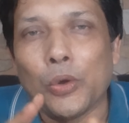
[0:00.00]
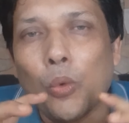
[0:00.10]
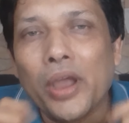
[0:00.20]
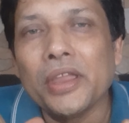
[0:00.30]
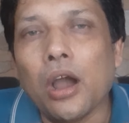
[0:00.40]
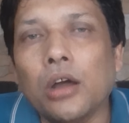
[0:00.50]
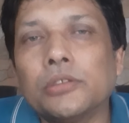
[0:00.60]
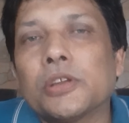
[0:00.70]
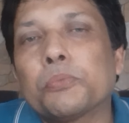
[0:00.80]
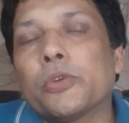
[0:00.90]
why
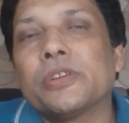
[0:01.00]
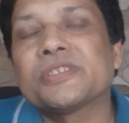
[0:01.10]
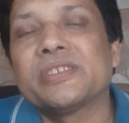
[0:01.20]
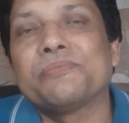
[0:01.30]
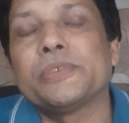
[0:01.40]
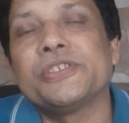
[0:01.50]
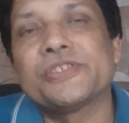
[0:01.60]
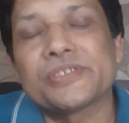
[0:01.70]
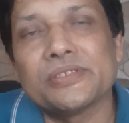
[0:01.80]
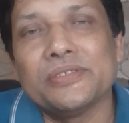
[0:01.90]
entrepreneurship
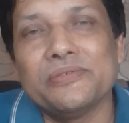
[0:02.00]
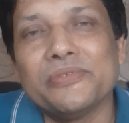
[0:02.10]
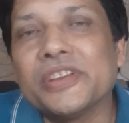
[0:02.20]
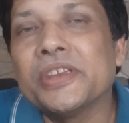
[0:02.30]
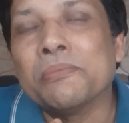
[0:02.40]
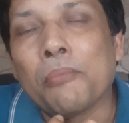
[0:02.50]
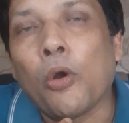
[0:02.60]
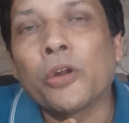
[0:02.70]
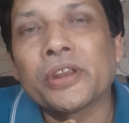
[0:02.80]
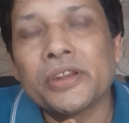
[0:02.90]
is very
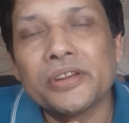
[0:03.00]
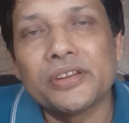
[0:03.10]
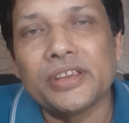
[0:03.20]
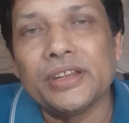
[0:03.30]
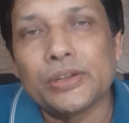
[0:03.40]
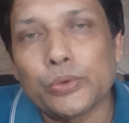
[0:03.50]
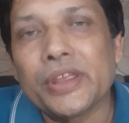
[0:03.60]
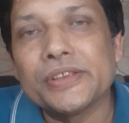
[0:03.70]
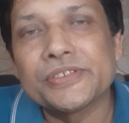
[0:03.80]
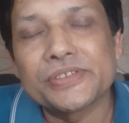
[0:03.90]
important in
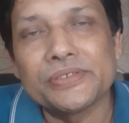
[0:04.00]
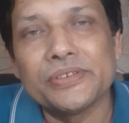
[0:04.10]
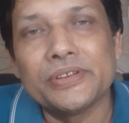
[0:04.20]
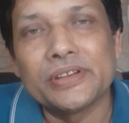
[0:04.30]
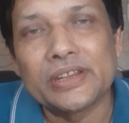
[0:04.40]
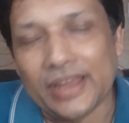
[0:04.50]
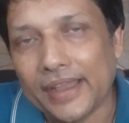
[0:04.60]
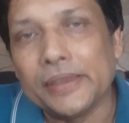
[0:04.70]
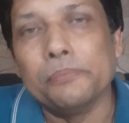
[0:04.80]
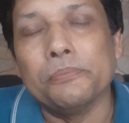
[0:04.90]
today's
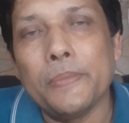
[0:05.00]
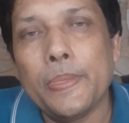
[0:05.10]
time,